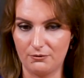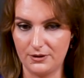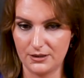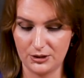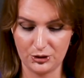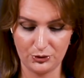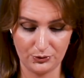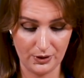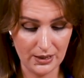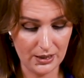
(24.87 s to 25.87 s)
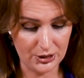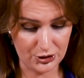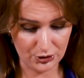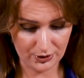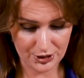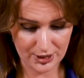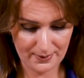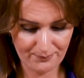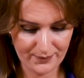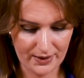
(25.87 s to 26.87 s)
visit to
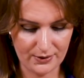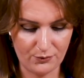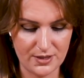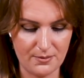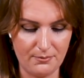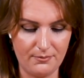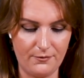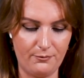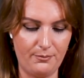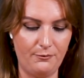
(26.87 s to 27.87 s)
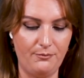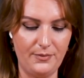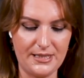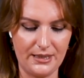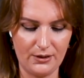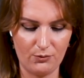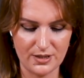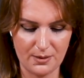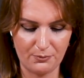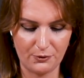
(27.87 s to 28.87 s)
Georgia and with a meeting with
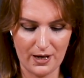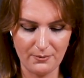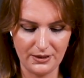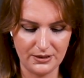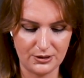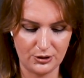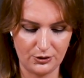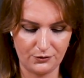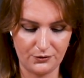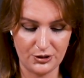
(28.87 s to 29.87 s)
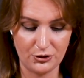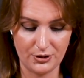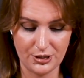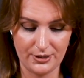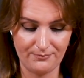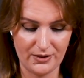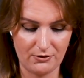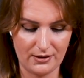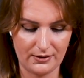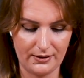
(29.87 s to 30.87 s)
the Prime Minister of Georgia,
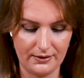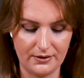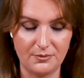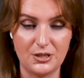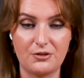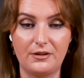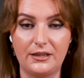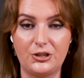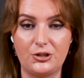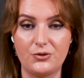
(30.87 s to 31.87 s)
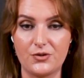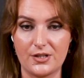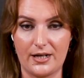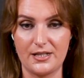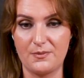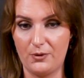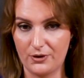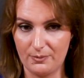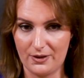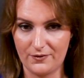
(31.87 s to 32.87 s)
Irakli Garibashvili. Two sides spoke
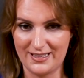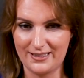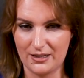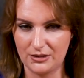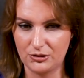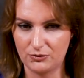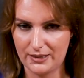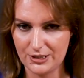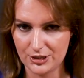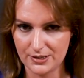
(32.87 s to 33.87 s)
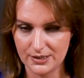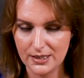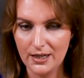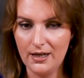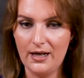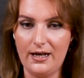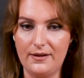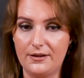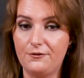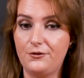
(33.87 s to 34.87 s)
about the current relation
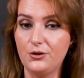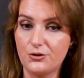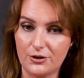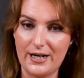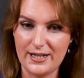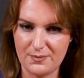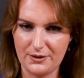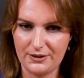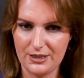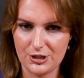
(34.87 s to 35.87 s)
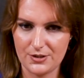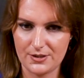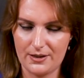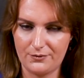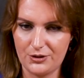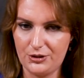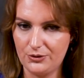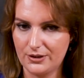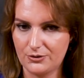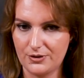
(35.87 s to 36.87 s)
and the future expectations how two
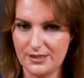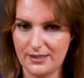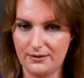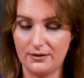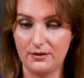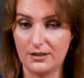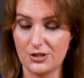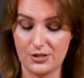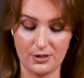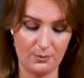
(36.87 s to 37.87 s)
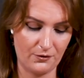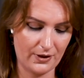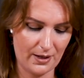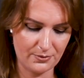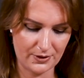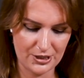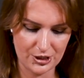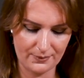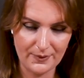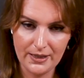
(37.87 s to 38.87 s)
countries can enlarge the scope of
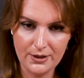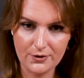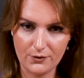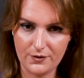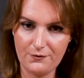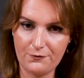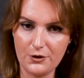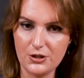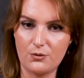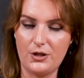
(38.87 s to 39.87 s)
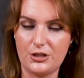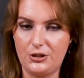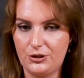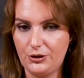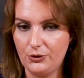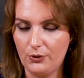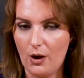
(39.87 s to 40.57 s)
cooperation. So the first question to you,